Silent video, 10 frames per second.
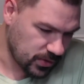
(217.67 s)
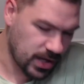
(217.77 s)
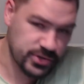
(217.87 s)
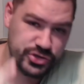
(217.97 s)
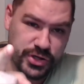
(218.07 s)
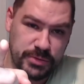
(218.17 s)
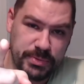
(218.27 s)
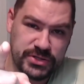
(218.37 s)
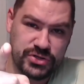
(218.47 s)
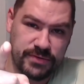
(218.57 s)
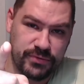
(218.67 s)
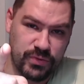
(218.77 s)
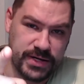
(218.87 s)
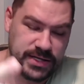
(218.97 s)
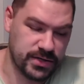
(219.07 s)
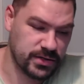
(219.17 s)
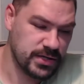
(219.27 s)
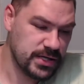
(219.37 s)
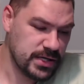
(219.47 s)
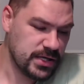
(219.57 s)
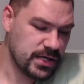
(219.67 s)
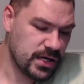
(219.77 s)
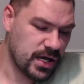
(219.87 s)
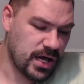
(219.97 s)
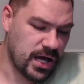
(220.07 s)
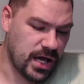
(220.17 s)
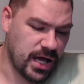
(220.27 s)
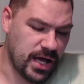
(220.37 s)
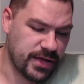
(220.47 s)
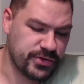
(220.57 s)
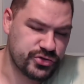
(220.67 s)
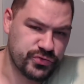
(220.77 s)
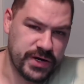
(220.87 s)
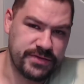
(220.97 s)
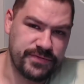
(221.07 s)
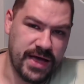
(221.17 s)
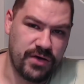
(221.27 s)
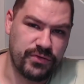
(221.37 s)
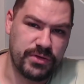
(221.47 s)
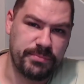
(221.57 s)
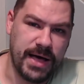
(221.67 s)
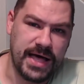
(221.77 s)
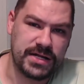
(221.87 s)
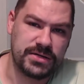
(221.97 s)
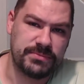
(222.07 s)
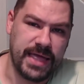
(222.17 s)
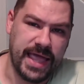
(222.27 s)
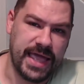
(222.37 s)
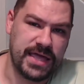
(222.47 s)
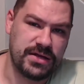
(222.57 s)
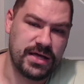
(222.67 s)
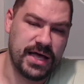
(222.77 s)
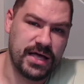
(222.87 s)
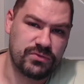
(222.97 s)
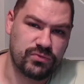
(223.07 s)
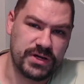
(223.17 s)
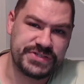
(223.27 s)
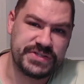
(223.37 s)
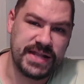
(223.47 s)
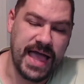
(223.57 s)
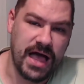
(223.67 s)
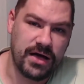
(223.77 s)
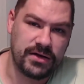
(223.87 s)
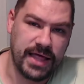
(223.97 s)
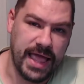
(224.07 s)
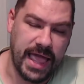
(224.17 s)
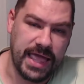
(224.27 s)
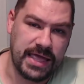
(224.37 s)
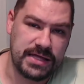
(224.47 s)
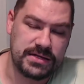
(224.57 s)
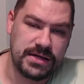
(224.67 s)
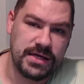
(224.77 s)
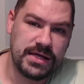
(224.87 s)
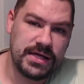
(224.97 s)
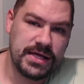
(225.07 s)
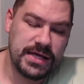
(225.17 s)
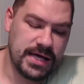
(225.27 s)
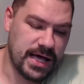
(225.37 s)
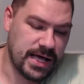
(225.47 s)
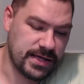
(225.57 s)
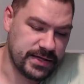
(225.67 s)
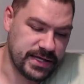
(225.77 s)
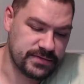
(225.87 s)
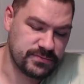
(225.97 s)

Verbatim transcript: I'll show you a picture of it right here. The drain valve on the bottom had rusted out, and the